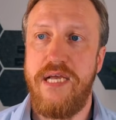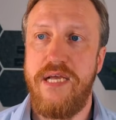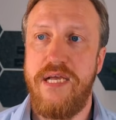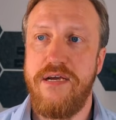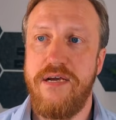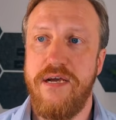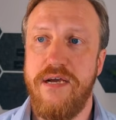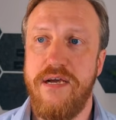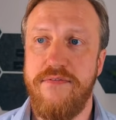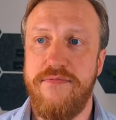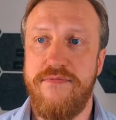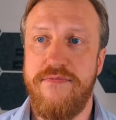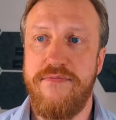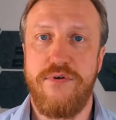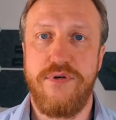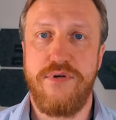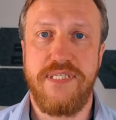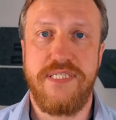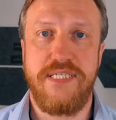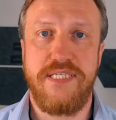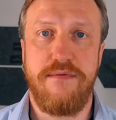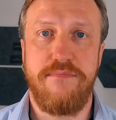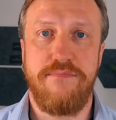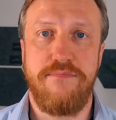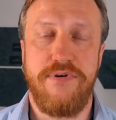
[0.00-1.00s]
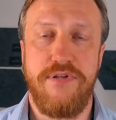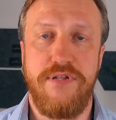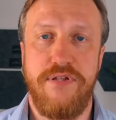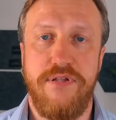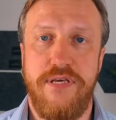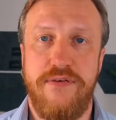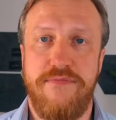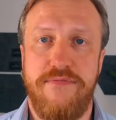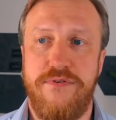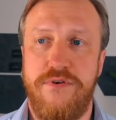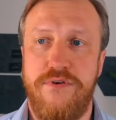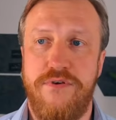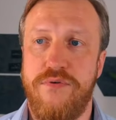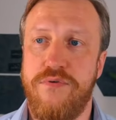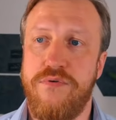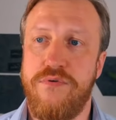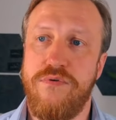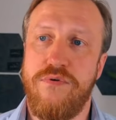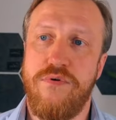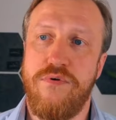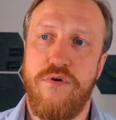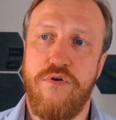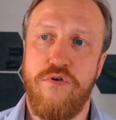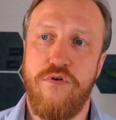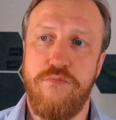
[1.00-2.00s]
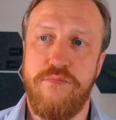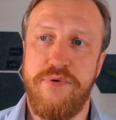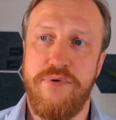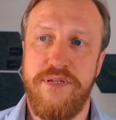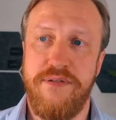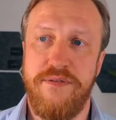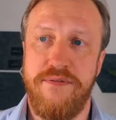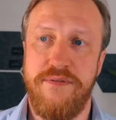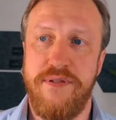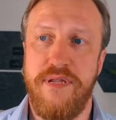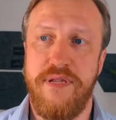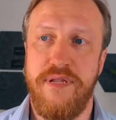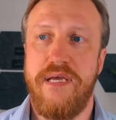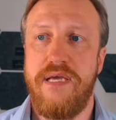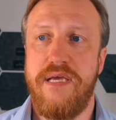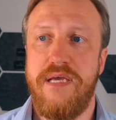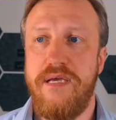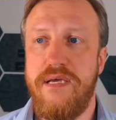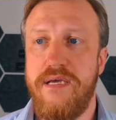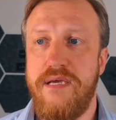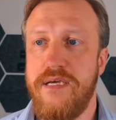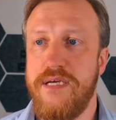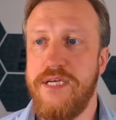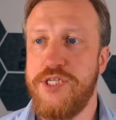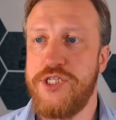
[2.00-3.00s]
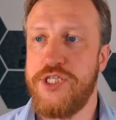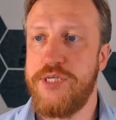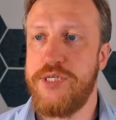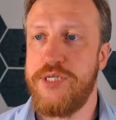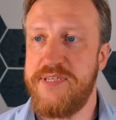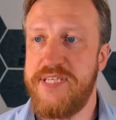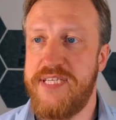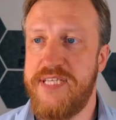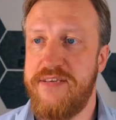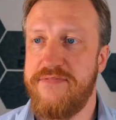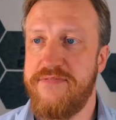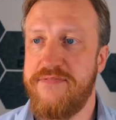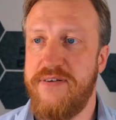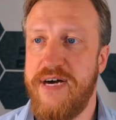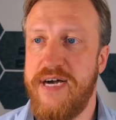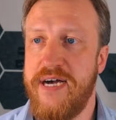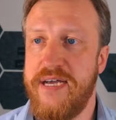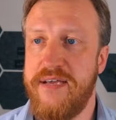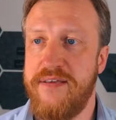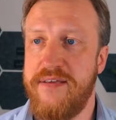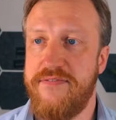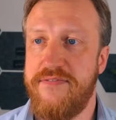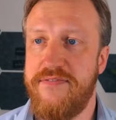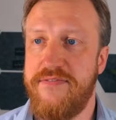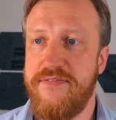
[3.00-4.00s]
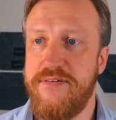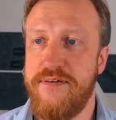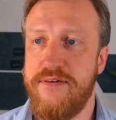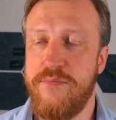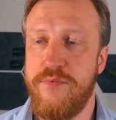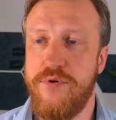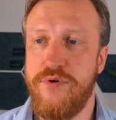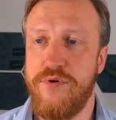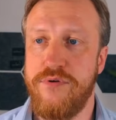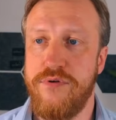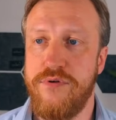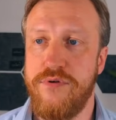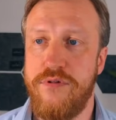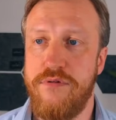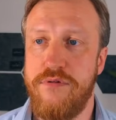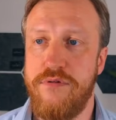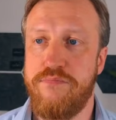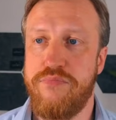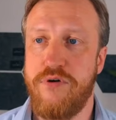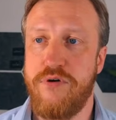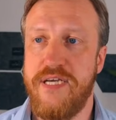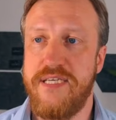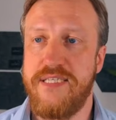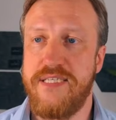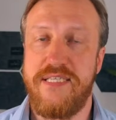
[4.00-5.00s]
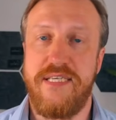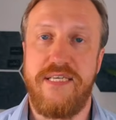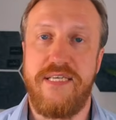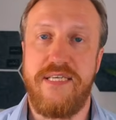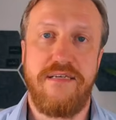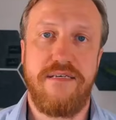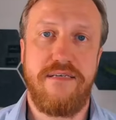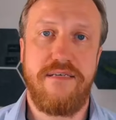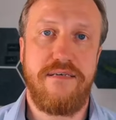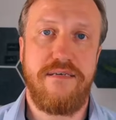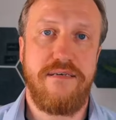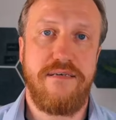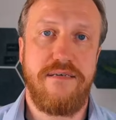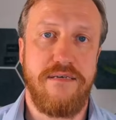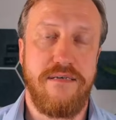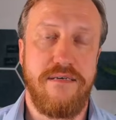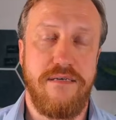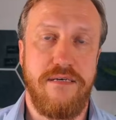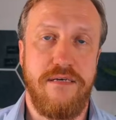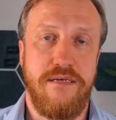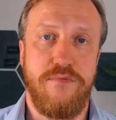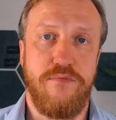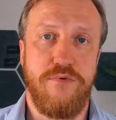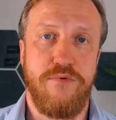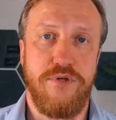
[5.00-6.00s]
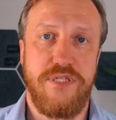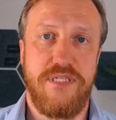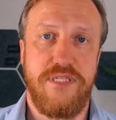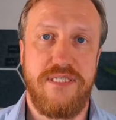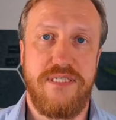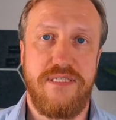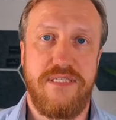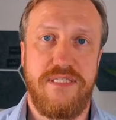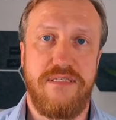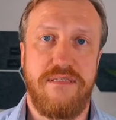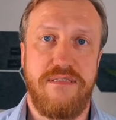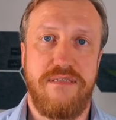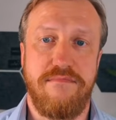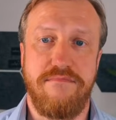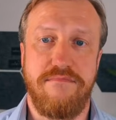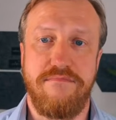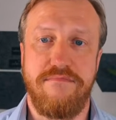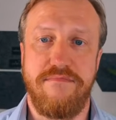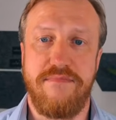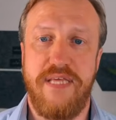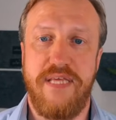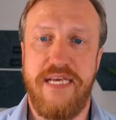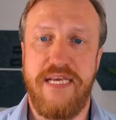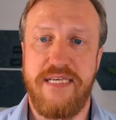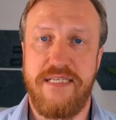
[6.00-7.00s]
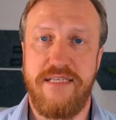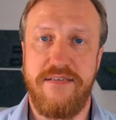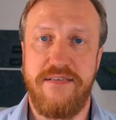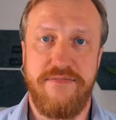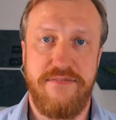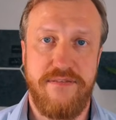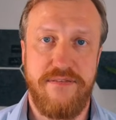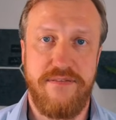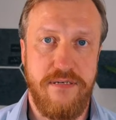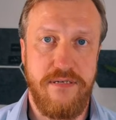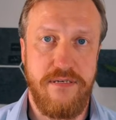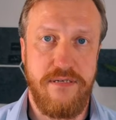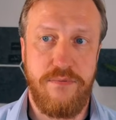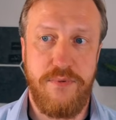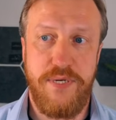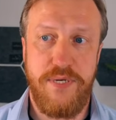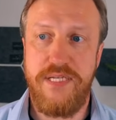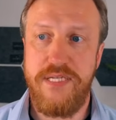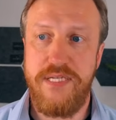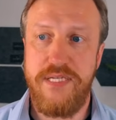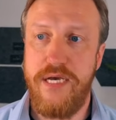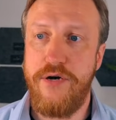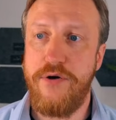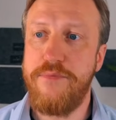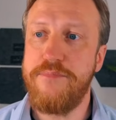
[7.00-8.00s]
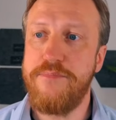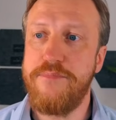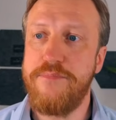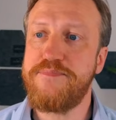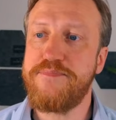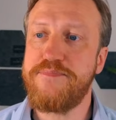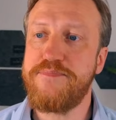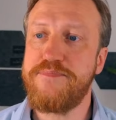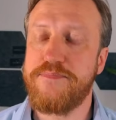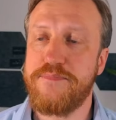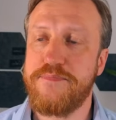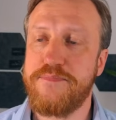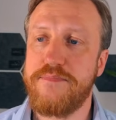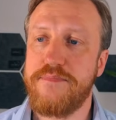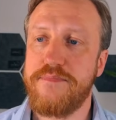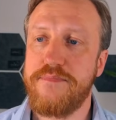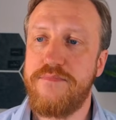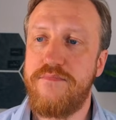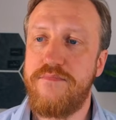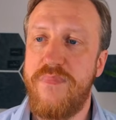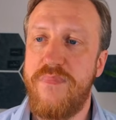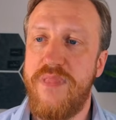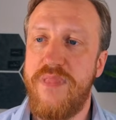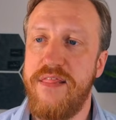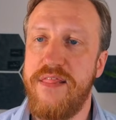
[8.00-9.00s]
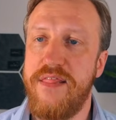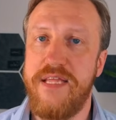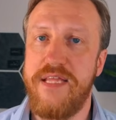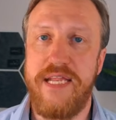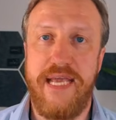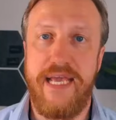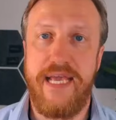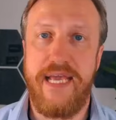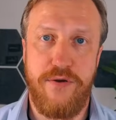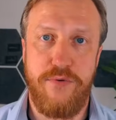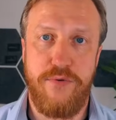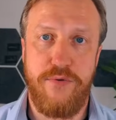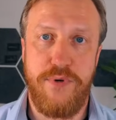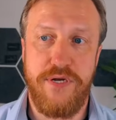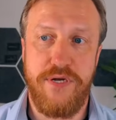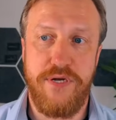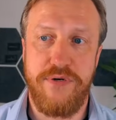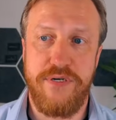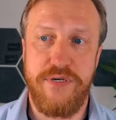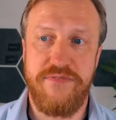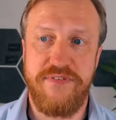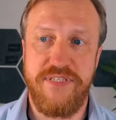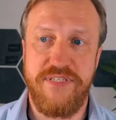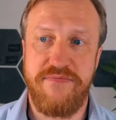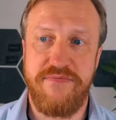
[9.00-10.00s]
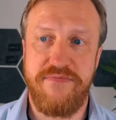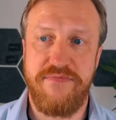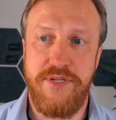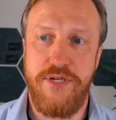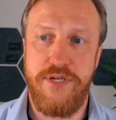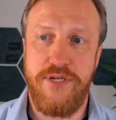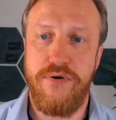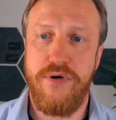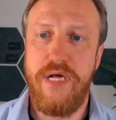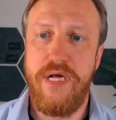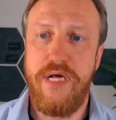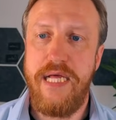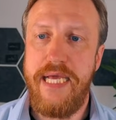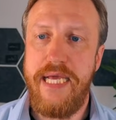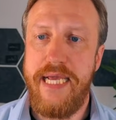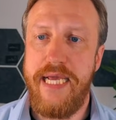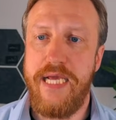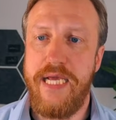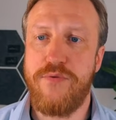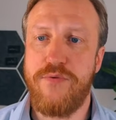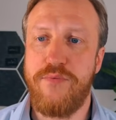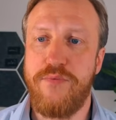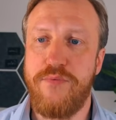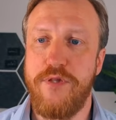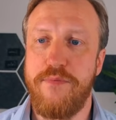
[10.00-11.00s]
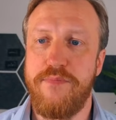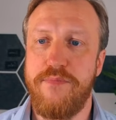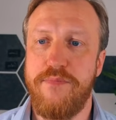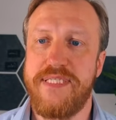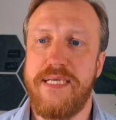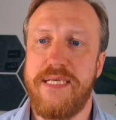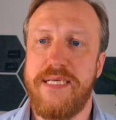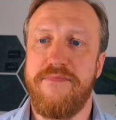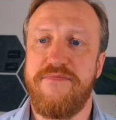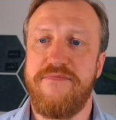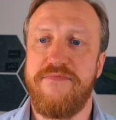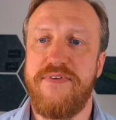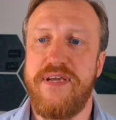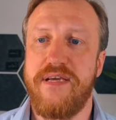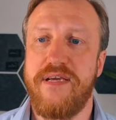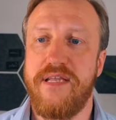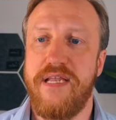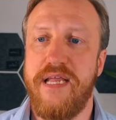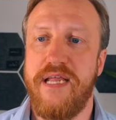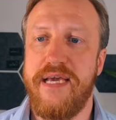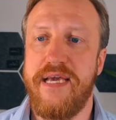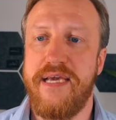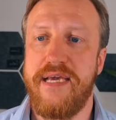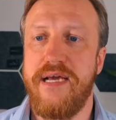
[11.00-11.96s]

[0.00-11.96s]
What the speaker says: For example, if you open GPT-5 model pricing, what's active right now, the day I record this video, it will be something like